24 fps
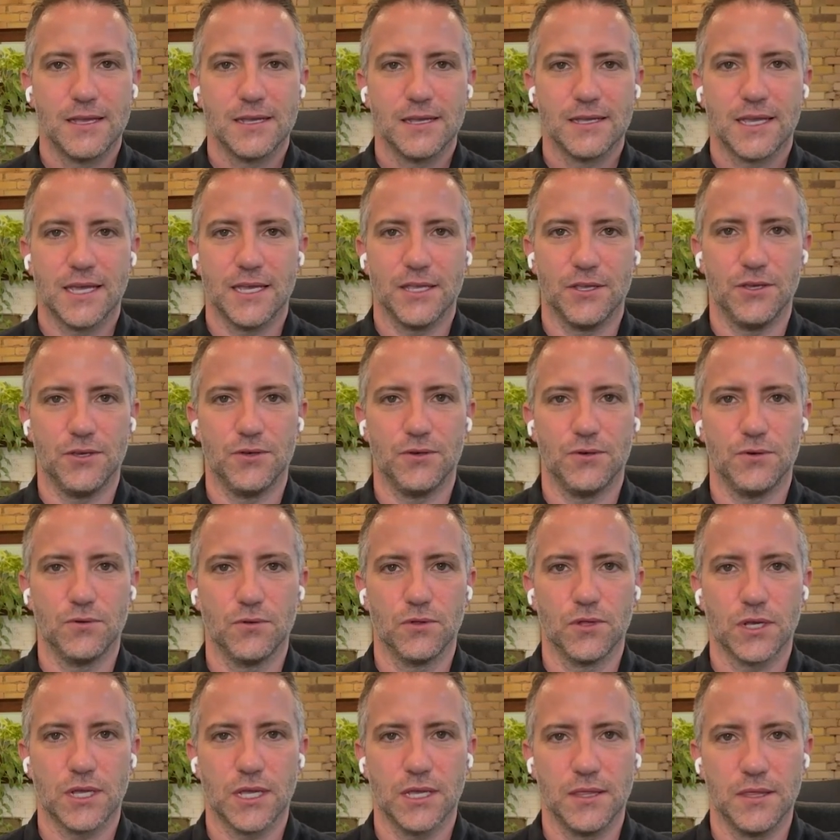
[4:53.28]
Can you
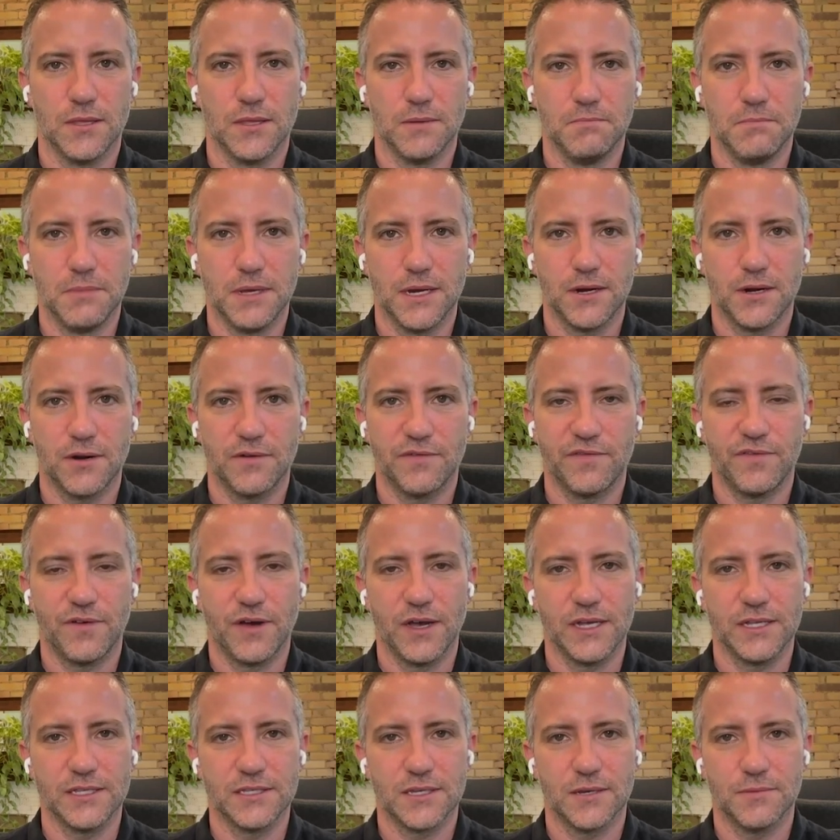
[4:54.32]
look in the mirror,
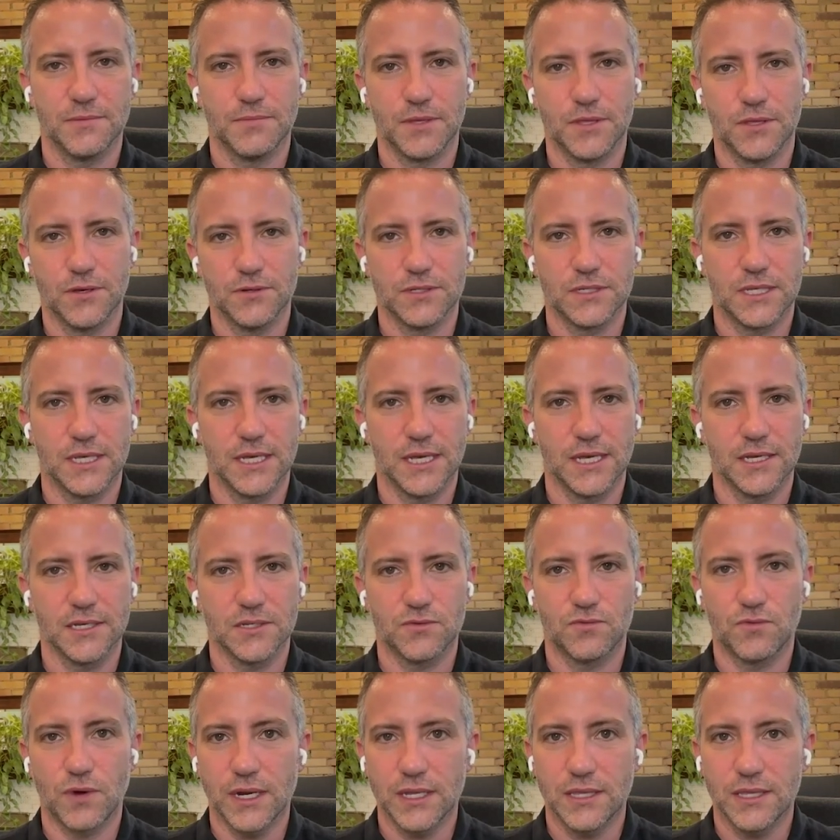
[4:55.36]
find some of those
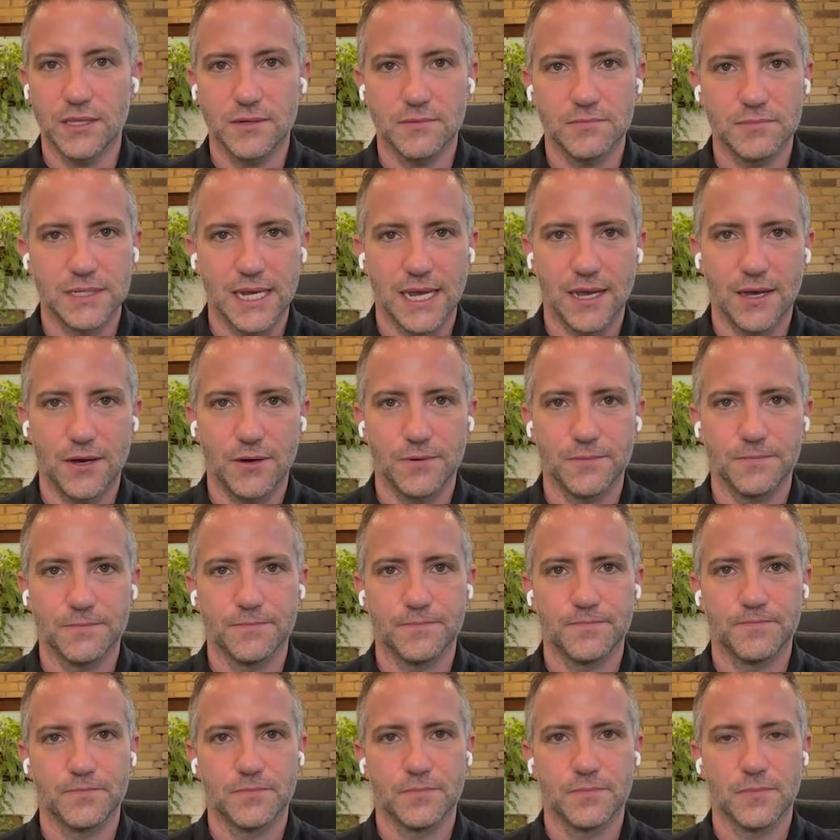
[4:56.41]
things, write them down?
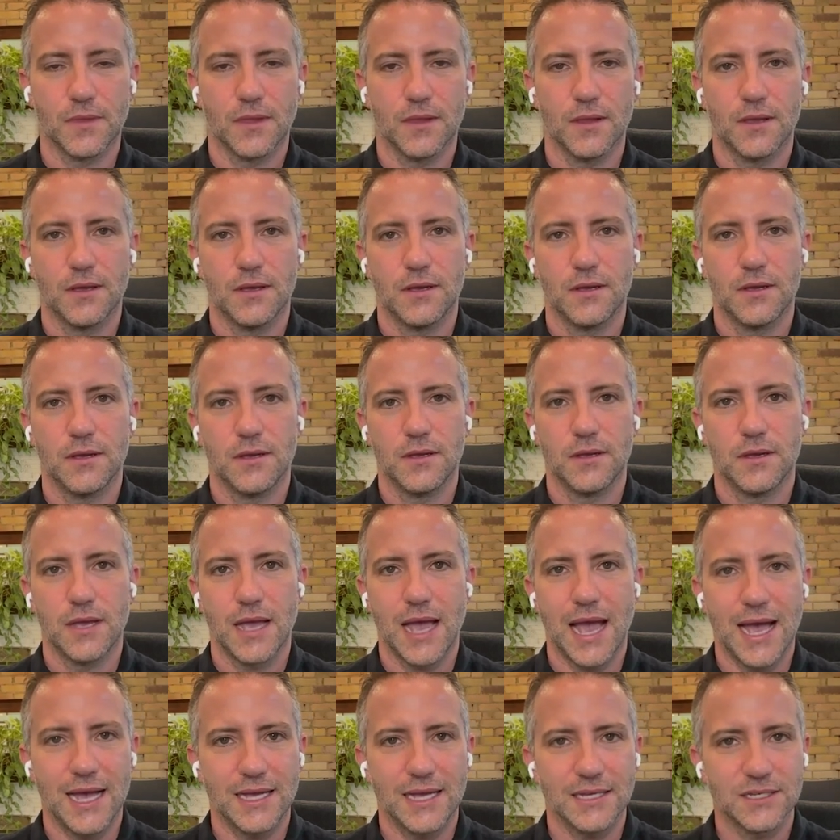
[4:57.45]

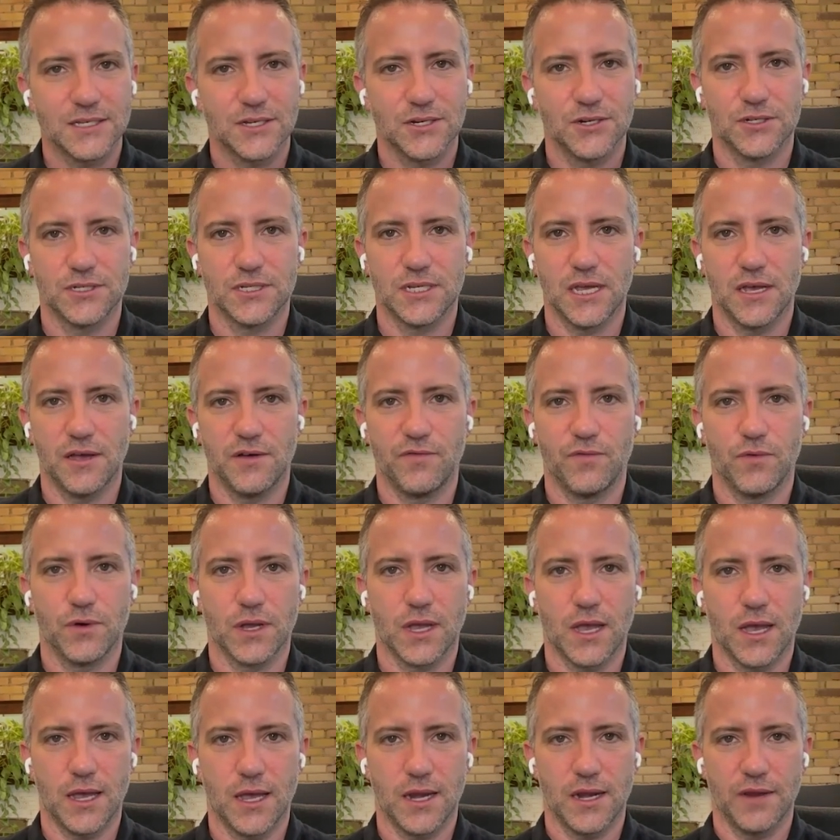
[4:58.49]
Ask yourself what
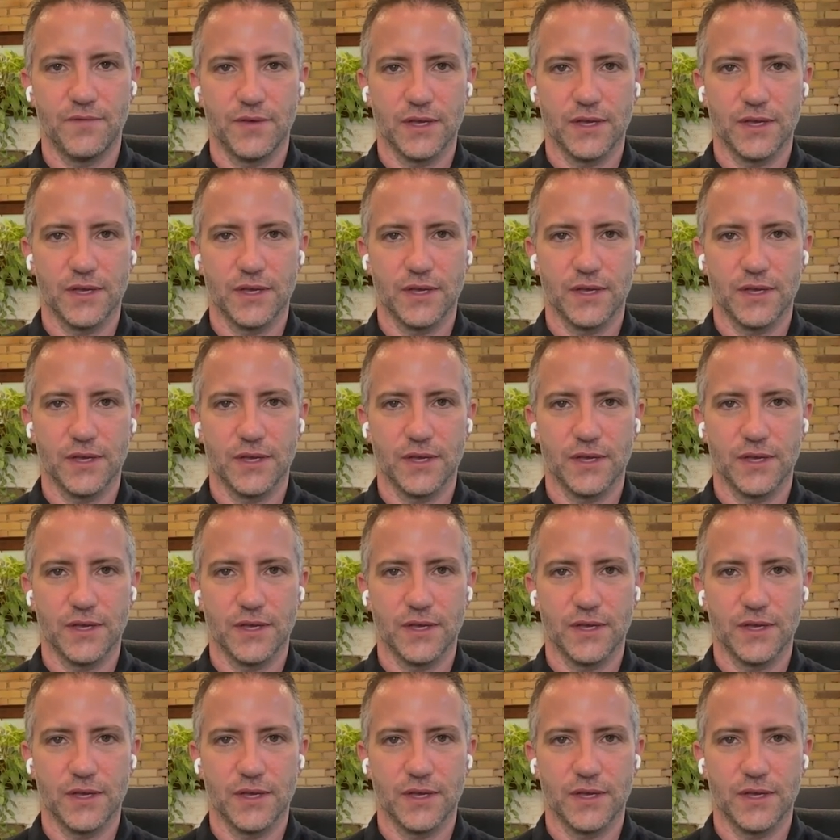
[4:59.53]
kind of